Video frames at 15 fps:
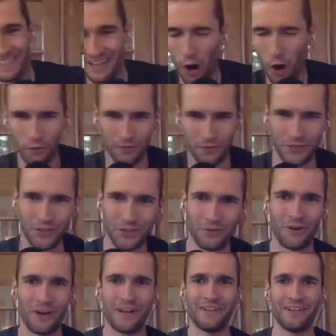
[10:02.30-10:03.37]
oh, for sure,
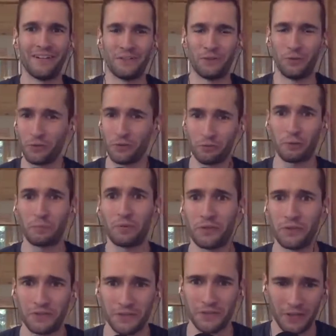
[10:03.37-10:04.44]
right? And you only reap what
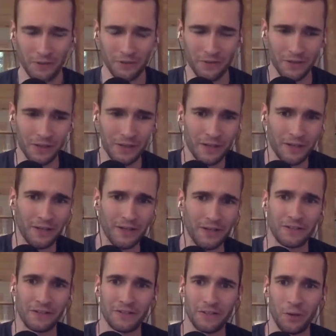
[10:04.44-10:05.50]
you sow.
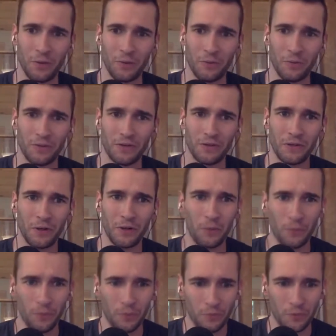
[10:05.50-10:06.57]
So, you
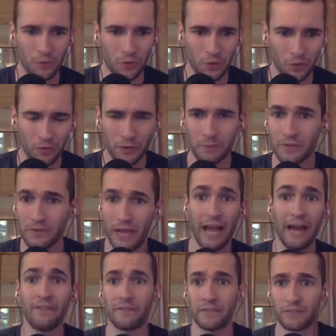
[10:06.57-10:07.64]
know, you're able to
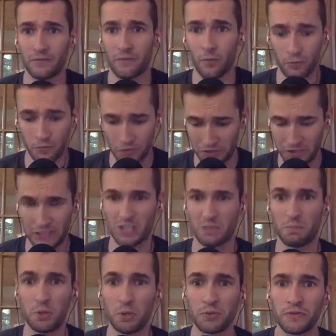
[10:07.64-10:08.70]
have this, of course, this
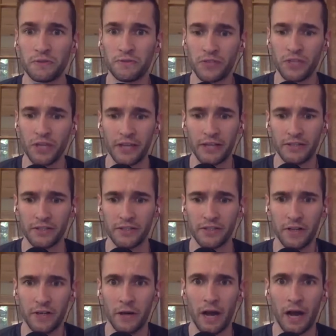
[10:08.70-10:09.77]
explosive change.
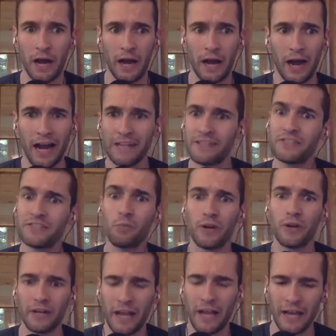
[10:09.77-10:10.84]
Uh, I just
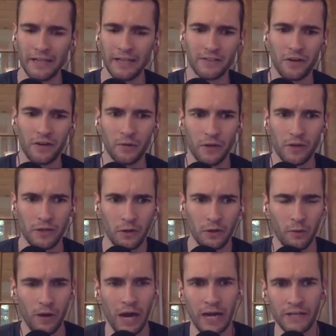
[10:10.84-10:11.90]
wanted to ask though, you know,
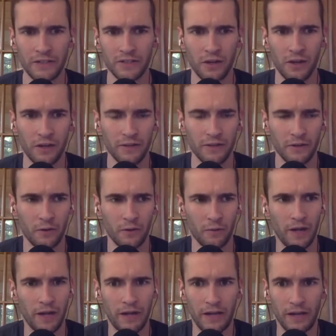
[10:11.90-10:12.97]
I saw it, you know,
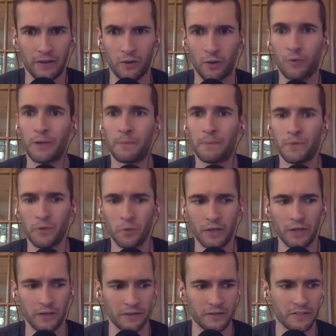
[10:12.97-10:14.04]
at, growing up in New
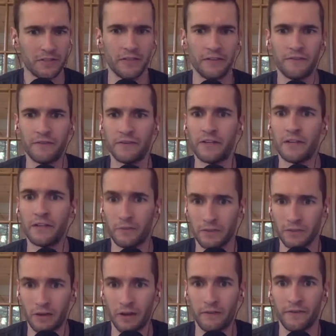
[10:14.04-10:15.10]
England, Stephen Neal was
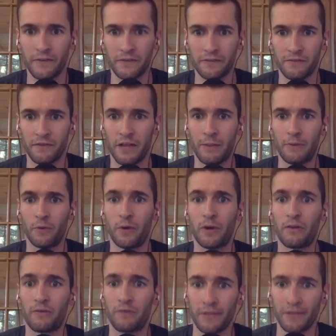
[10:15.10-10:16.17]
an offensive lineman who had a
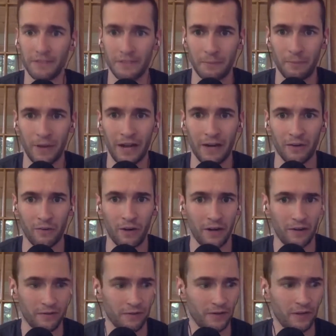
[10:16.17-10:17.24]
wrestling
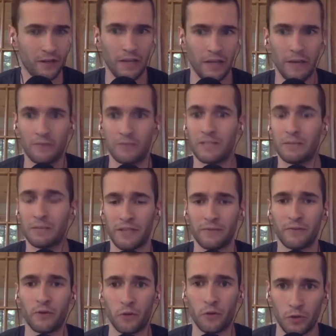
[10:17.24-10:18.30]
background and was able to have
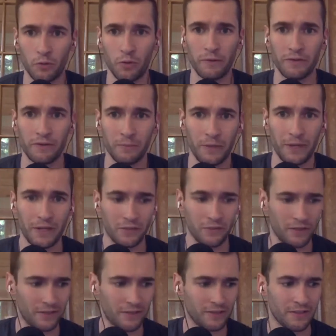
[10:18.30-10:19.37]
a good career with the
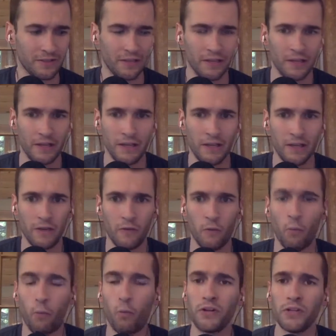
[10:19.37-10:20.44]
Patriots
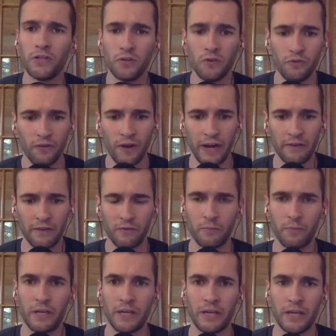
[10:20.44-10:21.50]
what did you find from
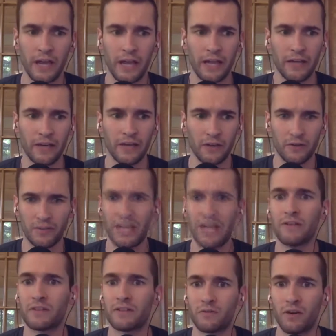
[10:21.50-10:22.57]
being a you know
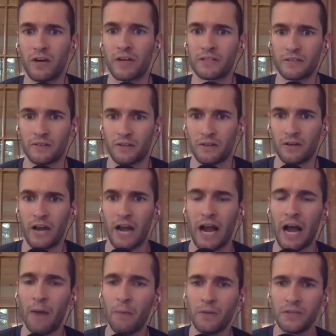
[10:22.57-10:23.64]
talented wrestler
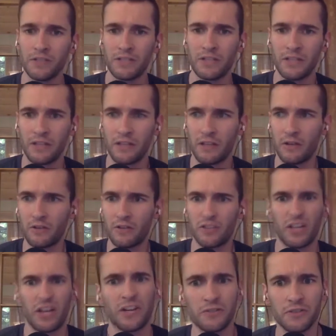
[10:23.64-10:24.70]
how much did you know just
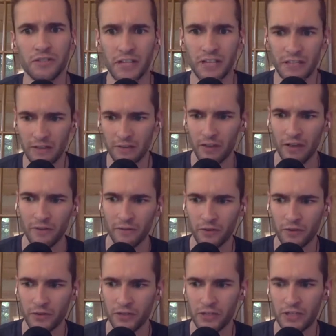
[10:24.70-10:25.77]
understanding
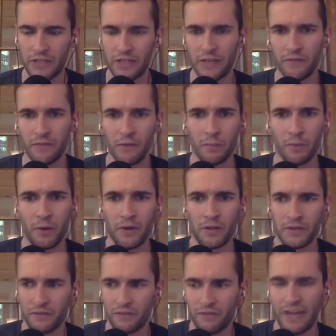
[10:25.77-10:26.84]
leverage in different parts
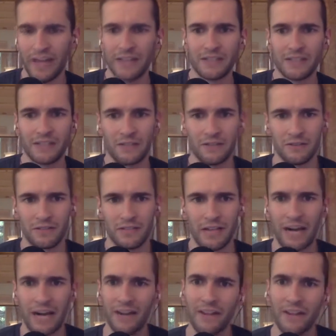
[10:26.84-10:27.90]
of that skill set
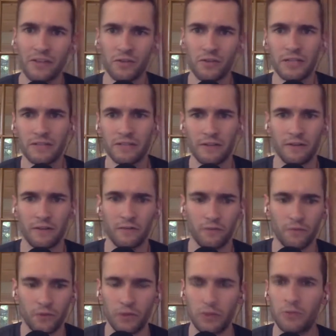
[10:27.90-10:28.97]
how did that translate
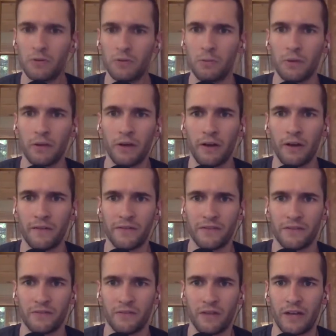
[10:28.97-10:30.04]
for you to play
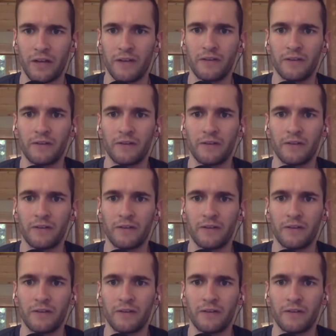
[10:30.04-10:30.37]
offensive line